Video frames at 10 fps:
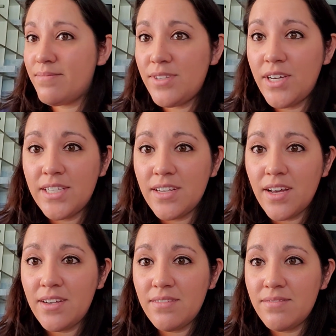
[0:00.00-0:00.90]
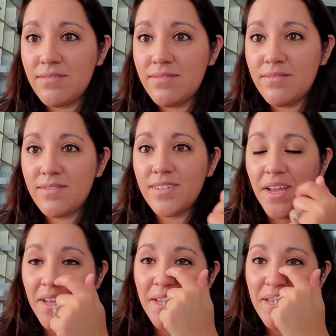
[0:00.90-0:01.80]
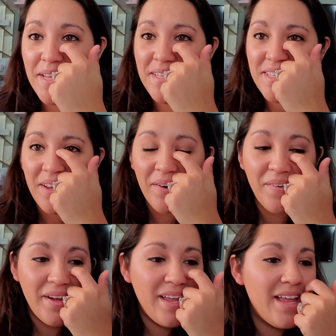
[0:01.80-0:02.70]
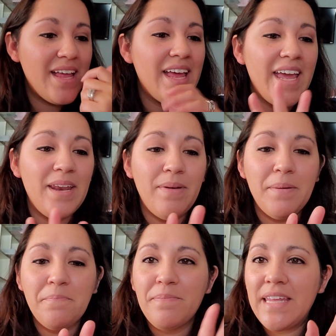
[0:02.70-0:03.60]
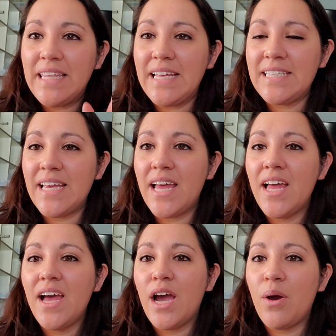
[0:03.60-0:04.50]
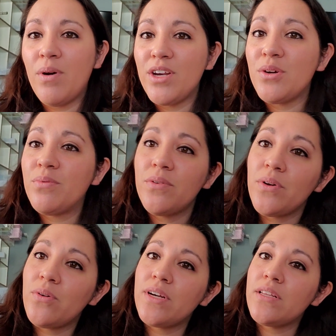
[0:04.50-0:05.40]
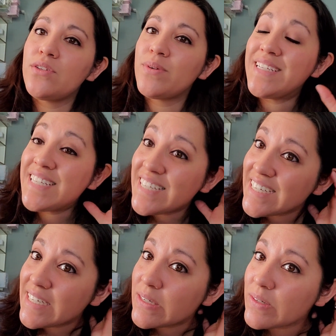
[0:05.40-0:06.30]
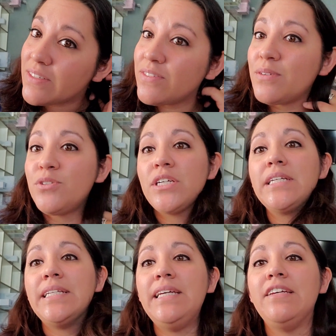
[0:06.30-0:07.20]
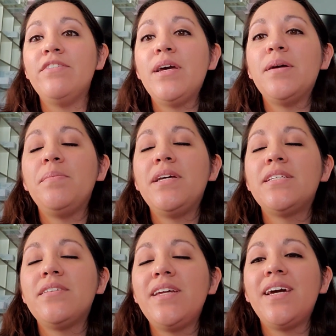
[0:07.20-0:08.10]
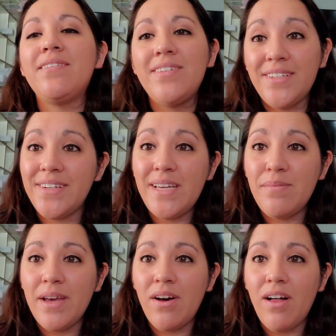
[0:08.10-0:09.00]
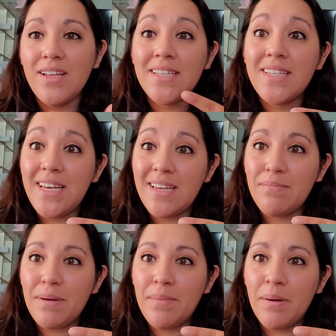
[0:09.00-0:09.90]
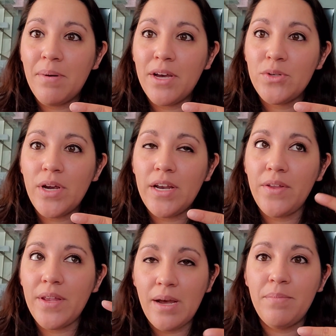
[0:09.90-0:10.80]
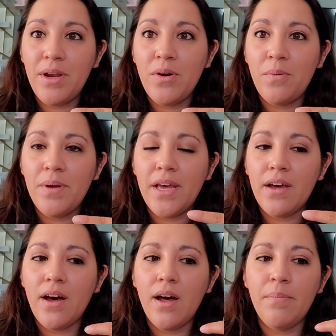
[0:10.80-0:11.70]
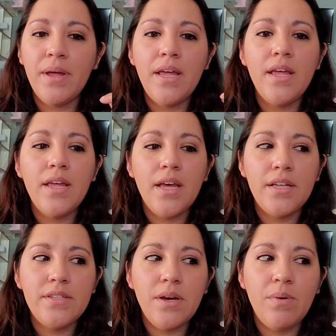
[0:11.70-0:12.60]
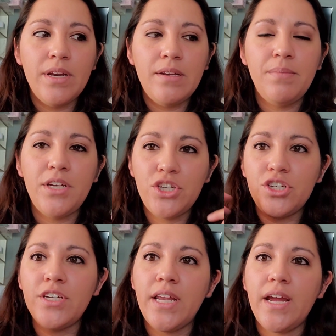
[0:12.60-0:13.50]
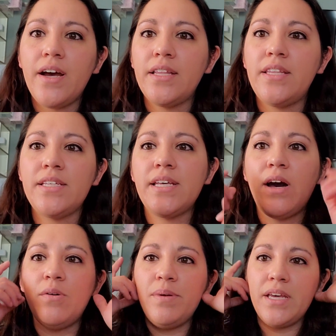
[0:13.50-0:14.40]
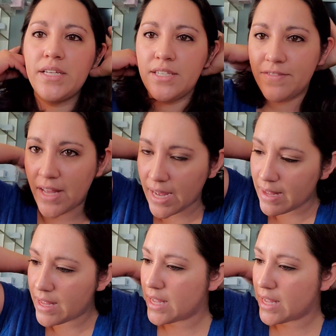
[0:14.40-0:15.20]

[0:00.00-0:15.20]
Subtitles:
You guys saw it. So anyway, that's it. I wanted to re-record this right now, even though I'm trying to leave, because I already have another eBay haul sitting in my mailbox right now that I'm gonna go pick up, and so I wanted to make sure that I got this out because of that.